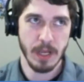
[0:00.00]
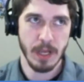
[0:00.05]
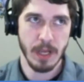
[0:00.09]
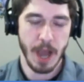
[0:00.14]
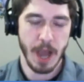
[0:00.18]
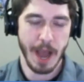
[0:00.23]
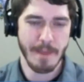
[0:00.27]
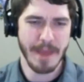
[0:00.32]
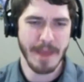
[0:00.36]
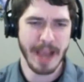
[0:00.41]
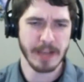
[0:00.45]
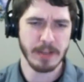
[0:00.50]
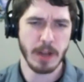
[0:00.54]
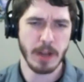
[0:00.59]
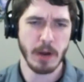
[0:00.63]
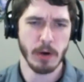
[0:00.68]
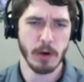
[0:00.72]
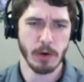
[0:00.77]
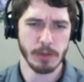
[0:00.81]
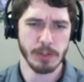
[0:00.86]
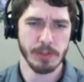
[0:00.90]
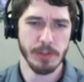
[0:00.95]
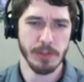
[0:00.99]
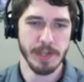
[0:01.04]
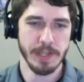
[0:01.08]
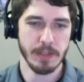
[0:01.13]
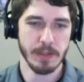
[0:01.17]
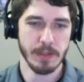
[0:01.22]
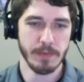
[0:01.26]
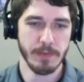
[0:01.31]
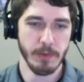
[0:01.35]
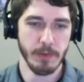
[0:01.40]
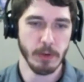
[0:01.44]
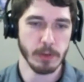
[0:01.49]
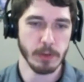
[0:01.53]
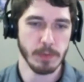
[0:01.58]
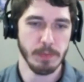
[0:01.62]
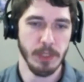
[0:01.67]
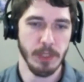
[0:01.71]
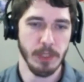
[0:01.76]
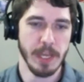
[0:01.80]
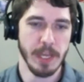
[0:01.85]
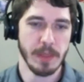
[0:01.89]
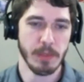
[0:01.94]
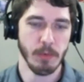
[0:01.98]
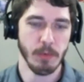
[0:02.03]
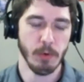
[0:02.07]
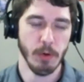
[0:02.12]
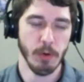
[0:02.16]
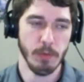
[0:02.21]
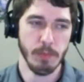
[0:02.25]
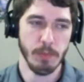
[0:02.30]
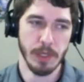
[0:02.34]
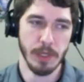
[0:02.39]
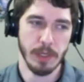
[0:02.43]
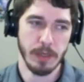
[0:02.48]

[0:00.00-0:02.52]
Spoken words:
maxed out her Slink the first playthrough, but